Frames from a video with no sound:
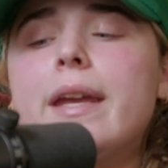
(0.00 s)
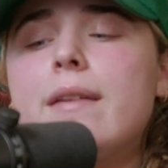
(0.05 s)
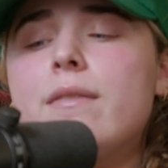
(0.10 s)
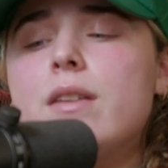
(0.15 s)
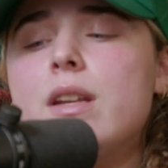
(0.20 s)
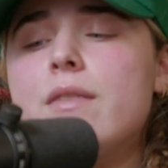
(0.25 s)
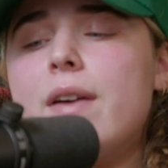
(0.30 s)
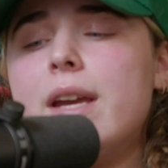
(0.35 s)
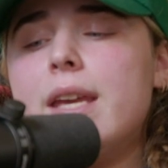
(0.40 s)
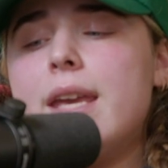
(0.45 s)

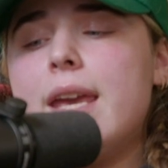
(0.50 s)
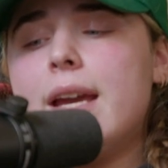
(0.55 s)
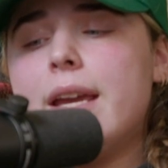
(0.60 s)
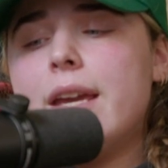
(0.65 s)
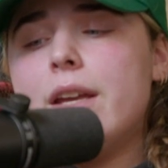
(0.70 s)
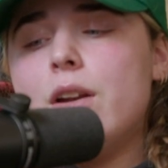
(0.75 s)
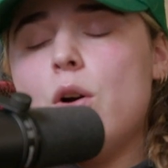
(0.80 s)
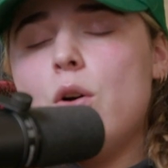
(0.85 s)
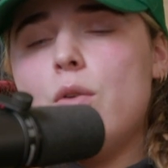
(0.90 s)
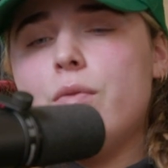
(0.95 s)
even if I can't
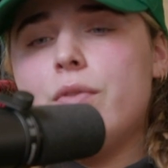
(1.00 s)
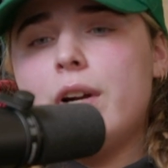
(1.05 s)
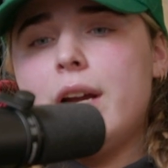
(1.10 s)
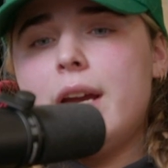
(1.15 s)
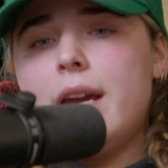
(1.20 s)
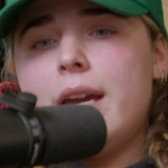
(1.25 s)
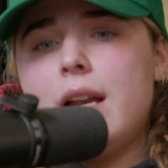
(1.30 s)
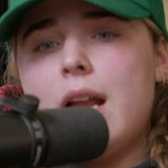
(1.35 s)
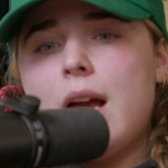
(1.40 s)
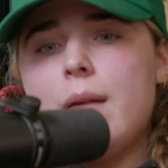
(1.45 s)
get over
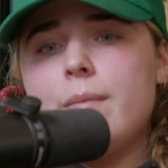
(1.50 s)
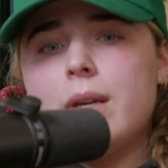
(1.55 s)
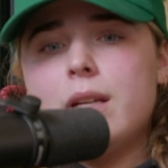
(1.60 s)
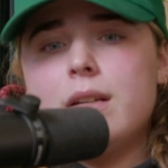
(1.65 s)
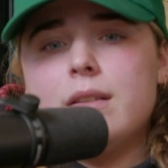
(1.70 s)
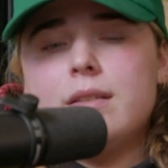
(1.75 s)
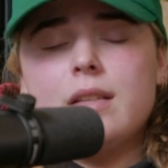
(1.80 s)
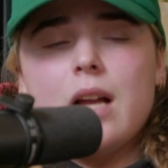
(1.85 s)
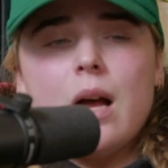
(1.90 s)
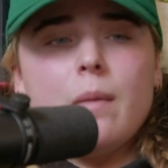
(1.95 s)
it, I'm
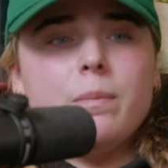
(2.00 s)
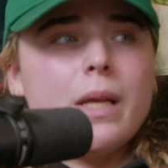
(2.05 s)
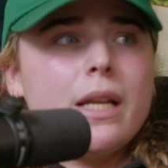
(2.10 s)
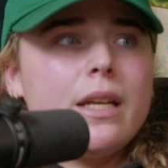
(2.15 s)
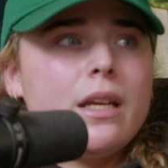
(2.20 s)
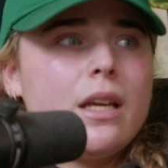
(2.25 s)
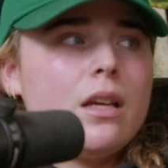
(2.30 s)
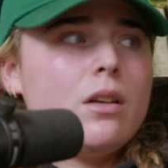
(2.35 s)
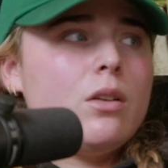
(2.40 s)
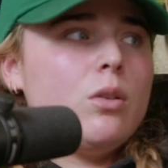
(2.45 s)
gonna stop
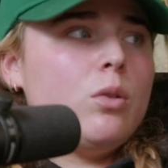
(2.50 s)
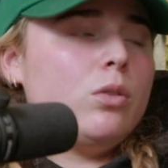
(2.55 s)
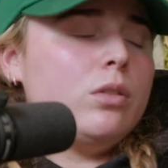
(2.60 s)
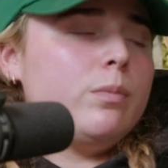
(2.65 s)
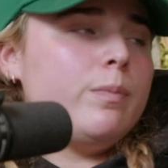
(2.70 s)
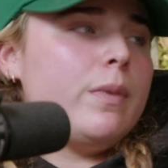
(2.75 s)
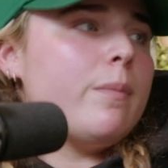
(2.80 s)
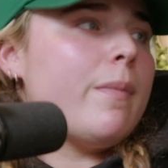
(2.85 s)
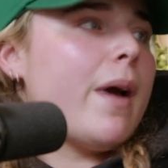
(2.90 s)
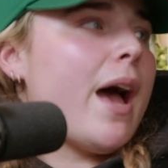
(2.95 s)
letting it
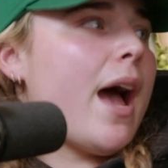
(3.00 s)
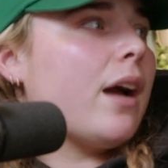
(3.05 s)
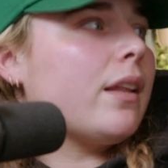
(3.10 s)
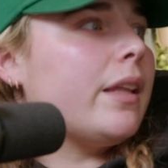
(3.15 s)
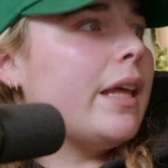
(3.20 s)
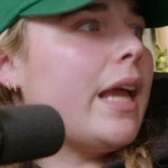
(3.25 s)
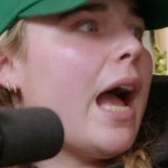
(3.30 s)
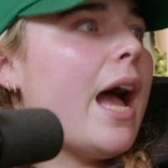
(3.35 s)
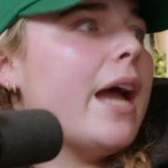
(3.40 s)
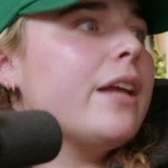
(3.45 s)
hold me back.
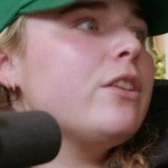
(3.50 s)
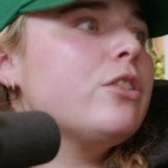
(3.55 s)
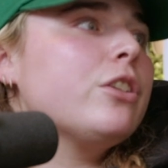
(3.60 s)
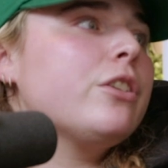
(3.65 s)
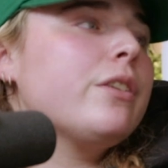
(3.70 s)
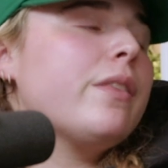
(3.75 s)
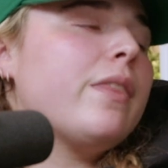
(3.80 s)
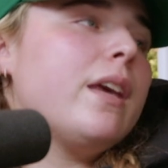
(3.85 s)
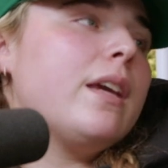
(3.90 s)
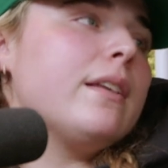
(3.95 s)
Like I
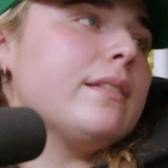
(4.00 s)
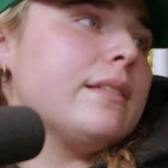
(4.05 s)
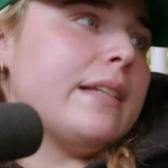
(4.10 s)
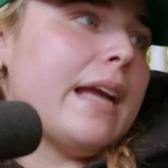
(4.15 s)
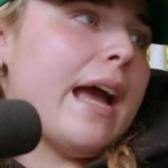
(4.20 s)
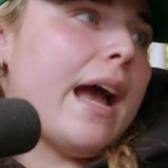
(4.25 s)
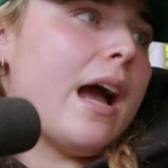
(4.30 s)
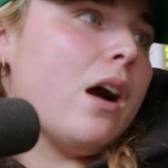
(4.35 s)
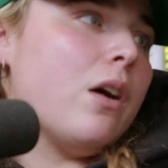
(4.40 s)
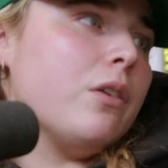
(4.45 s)
turn things
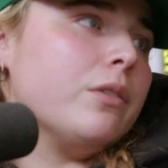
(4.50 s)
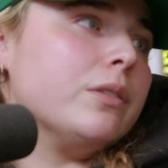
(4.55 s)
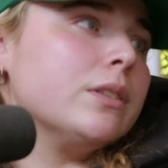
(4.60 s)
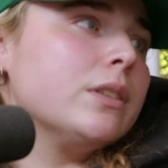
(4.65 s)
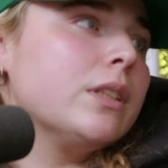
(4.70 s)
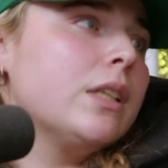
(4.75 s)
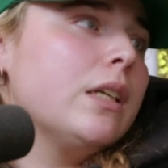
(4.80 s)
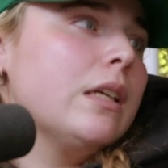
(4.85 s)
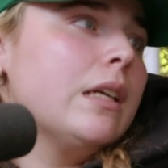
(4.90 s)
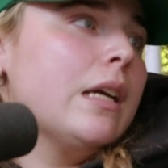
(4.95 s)

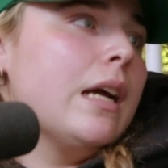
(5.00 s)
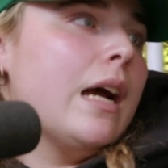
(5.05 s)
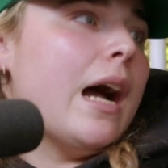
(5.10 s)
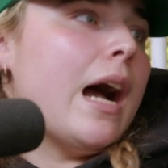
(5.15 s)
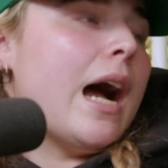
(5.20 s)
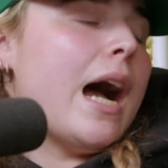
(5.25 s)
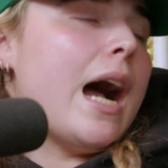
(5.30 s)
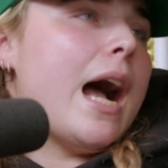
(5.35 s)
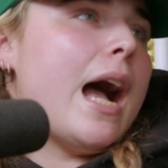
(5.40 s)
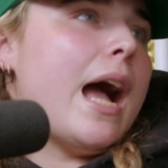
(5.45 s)
down.
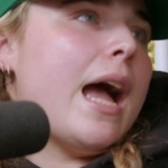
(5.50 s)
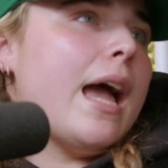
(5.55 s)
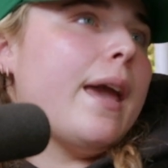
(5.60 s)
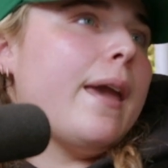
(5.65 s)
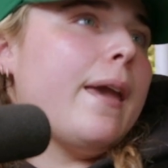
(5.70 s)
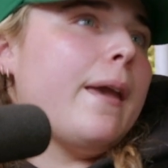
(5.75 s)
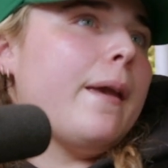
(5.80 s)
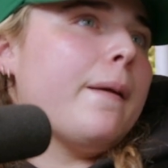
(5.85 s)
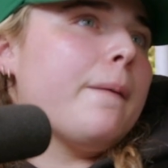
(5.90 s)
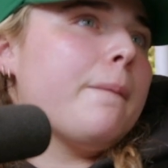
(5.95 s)

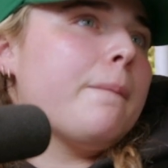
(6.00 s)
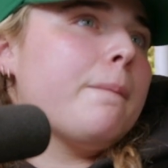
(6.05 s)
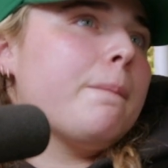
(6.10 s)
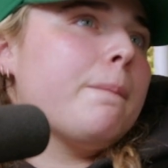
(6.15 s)
I